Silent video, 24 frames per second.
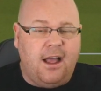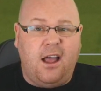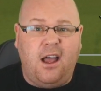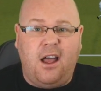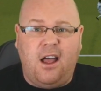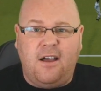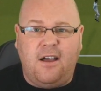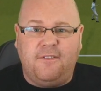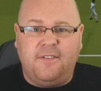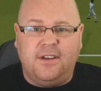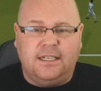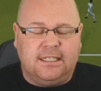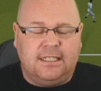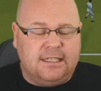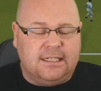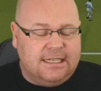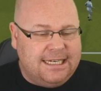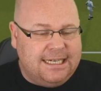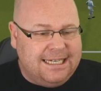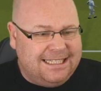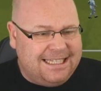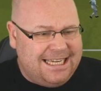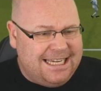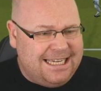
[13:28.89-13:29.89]

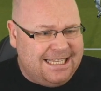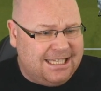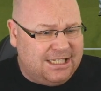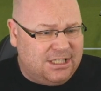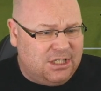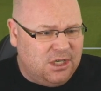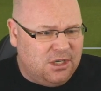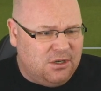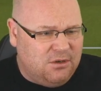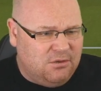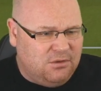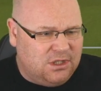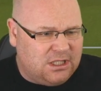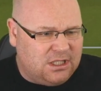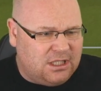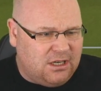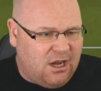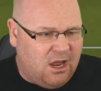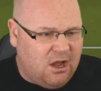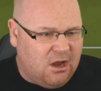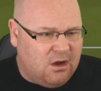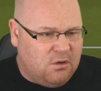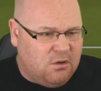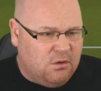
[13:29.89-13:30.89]
Hartvigsen is either too
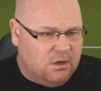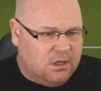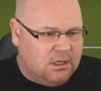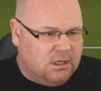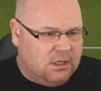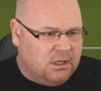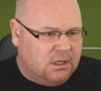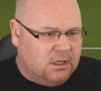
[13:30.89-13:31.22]
slow